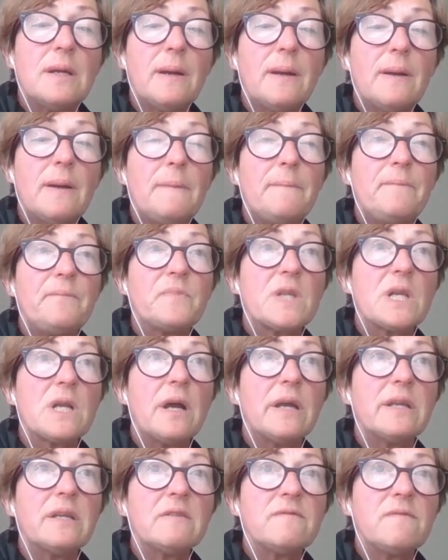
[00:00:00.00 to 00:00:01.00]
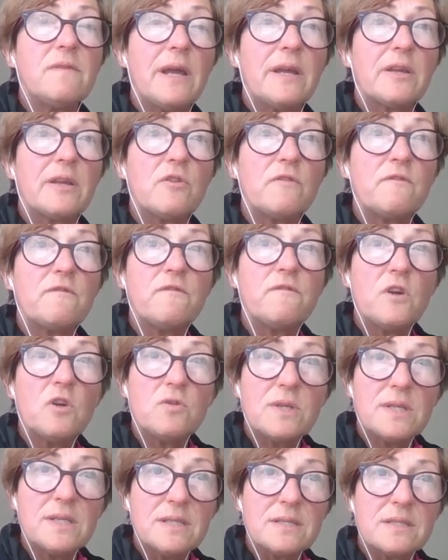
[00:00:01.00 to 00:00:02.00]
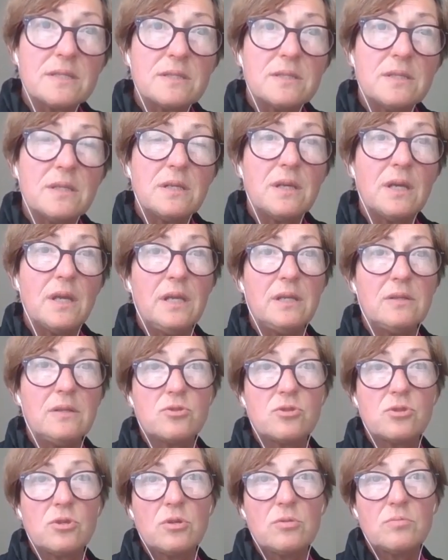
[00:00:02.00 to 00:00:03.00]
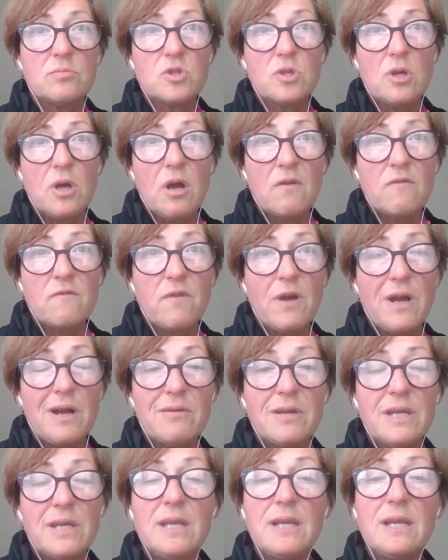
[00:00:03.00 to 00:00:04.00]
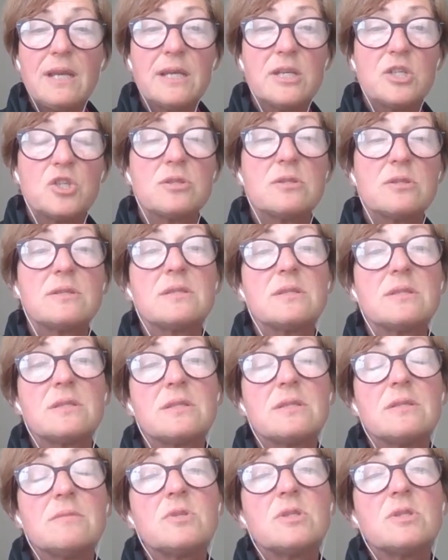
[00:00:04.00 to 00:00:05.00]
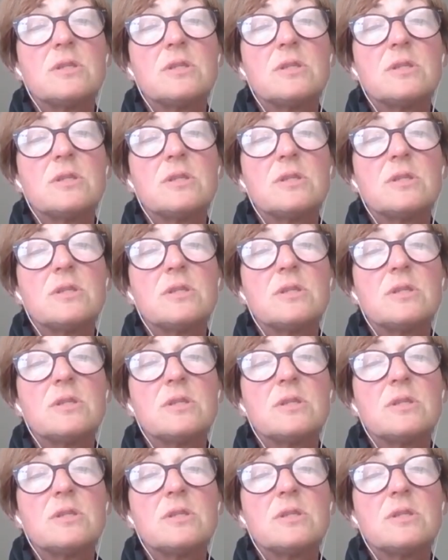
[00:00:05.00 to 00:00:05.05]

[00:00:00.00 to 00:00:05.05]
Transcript: kind of like the focus, in terms of our education system.